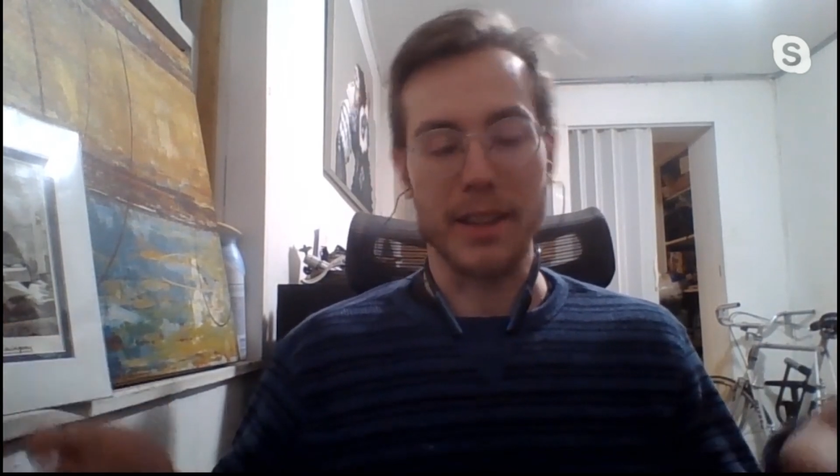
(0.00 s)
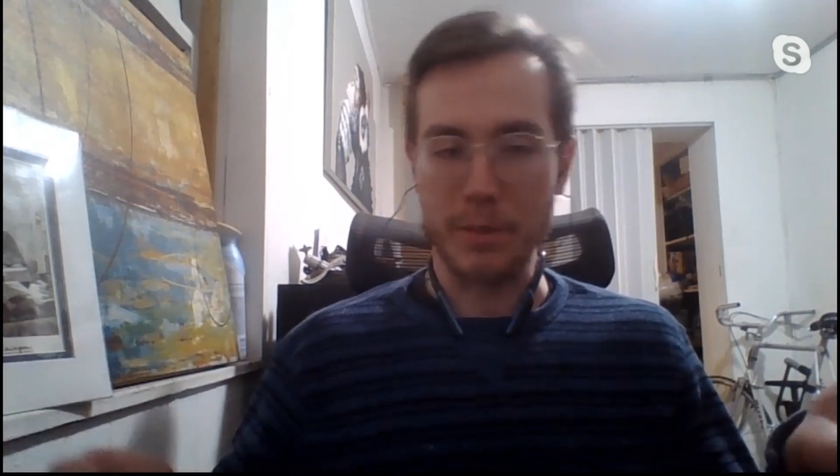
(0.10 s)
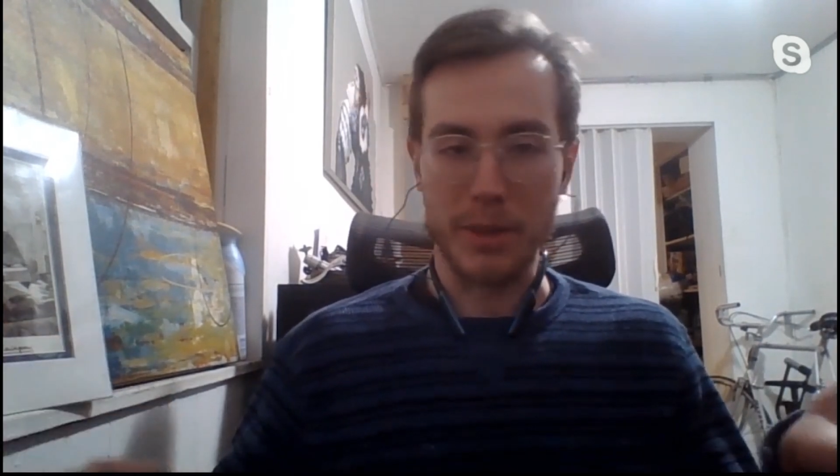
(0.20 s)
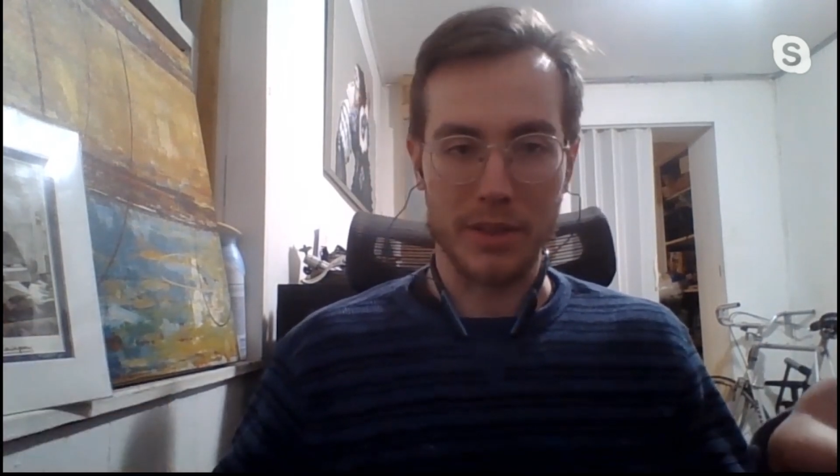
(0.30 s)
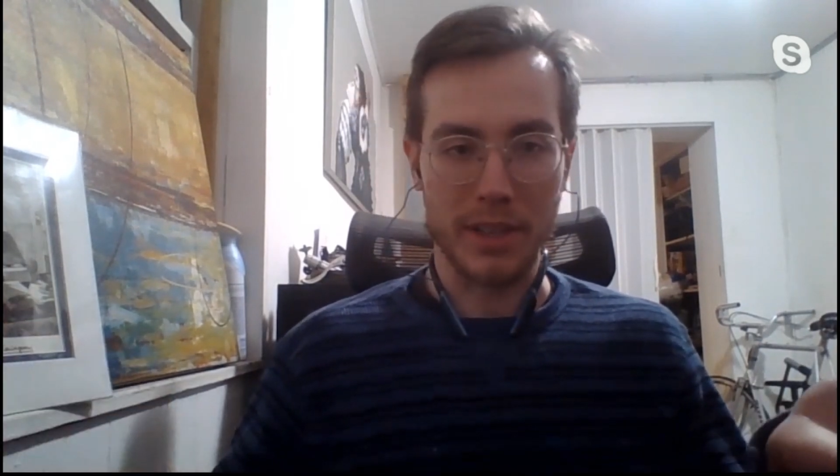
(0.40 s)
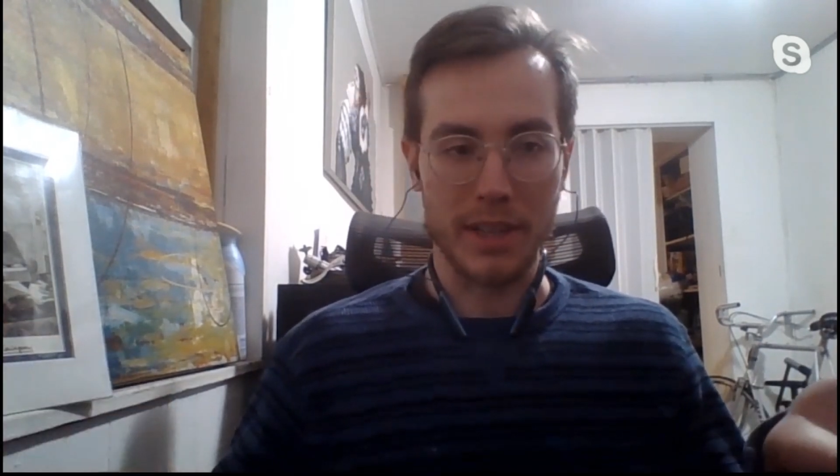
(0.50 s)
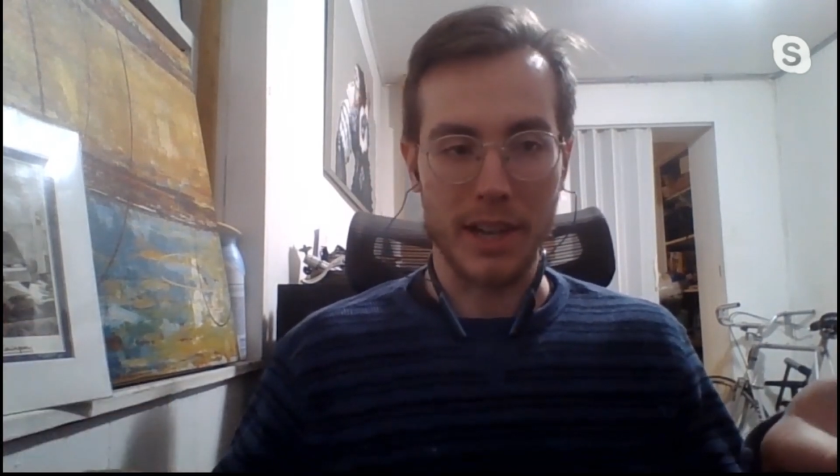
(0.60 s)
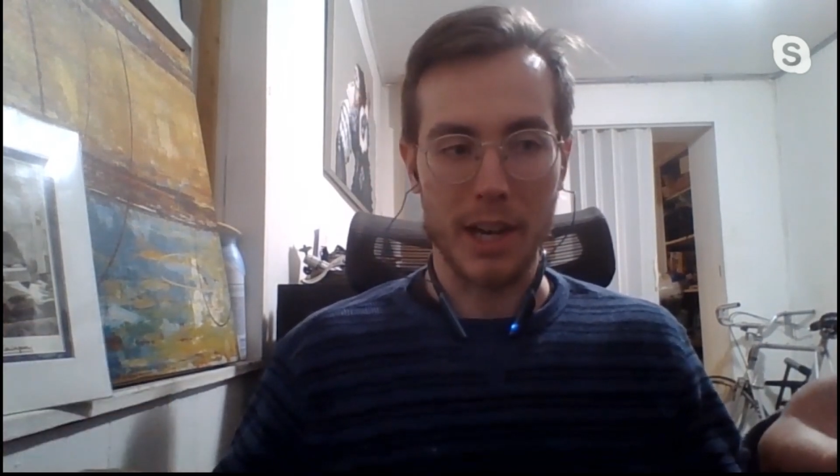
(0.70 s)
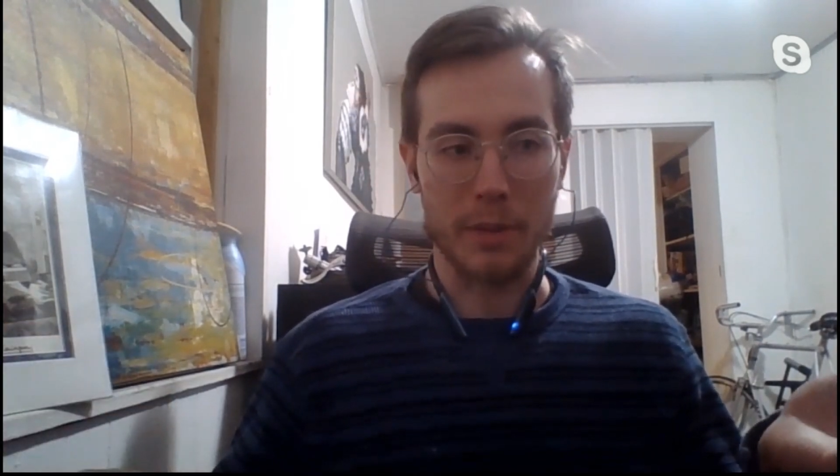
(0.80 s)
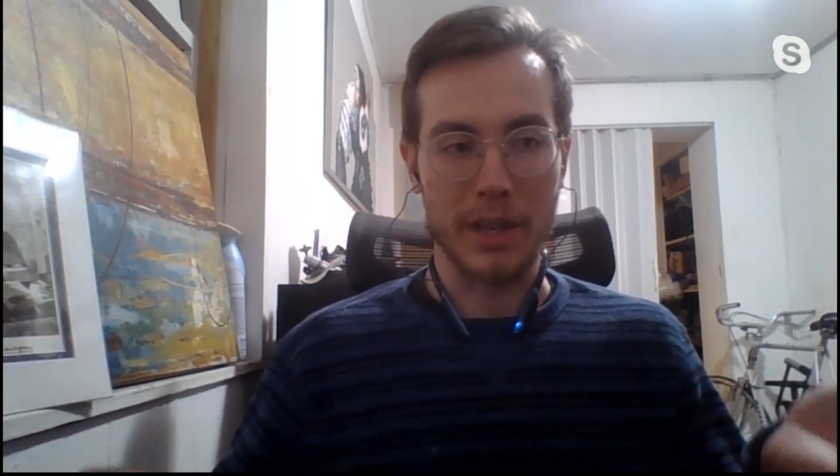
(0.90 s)
and this much
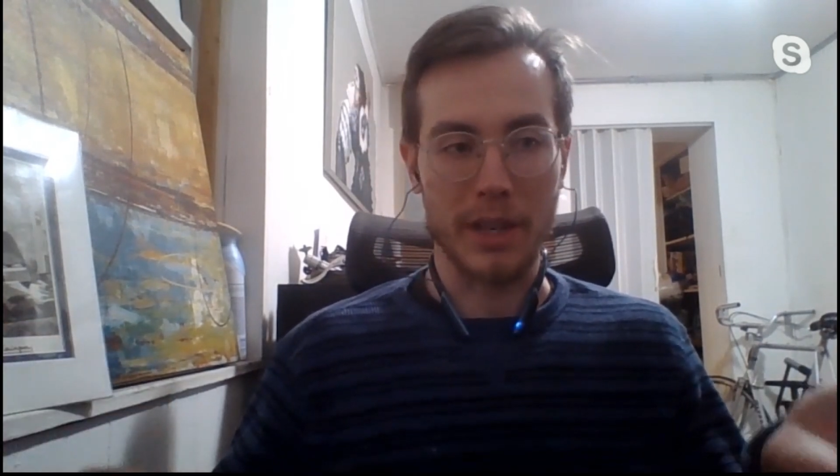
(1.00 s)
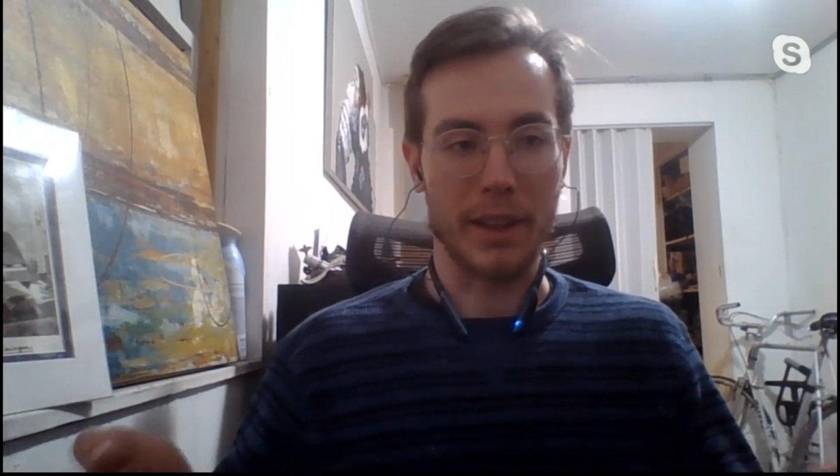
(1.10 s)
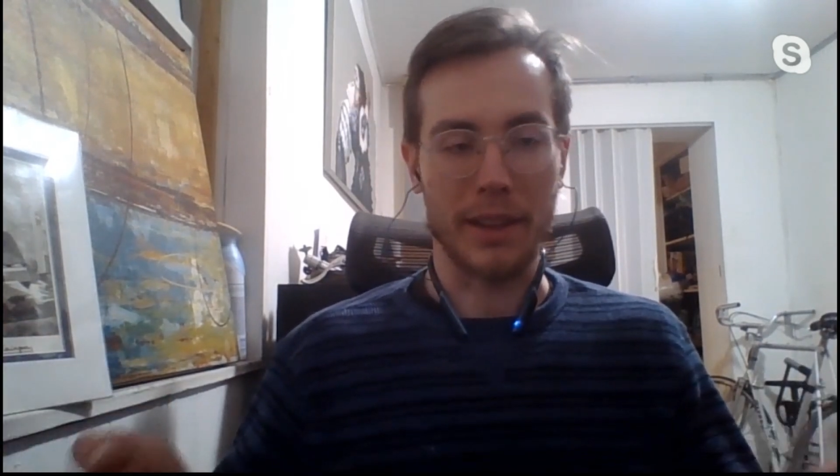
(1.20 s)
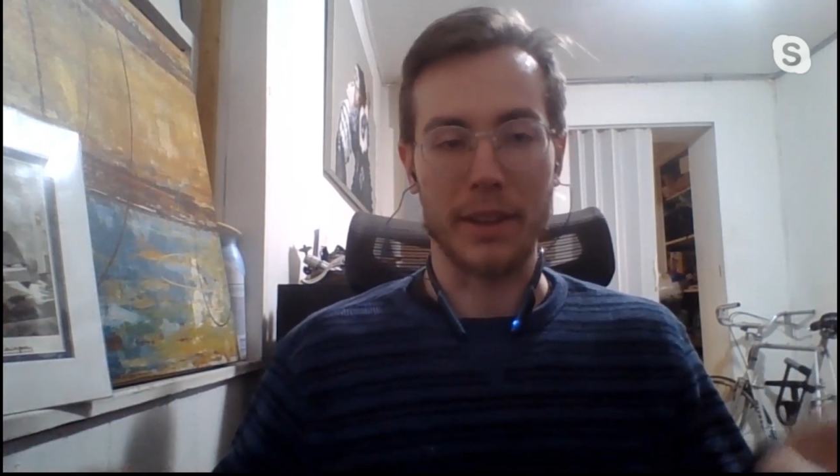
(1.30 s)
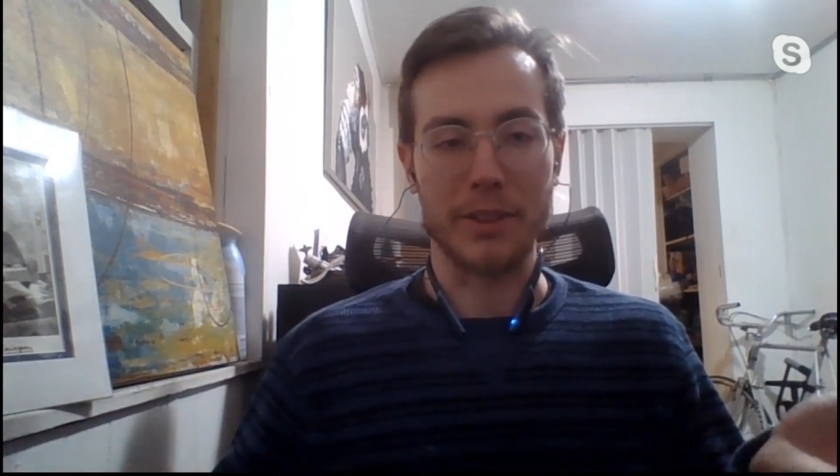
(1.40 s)
of the economy,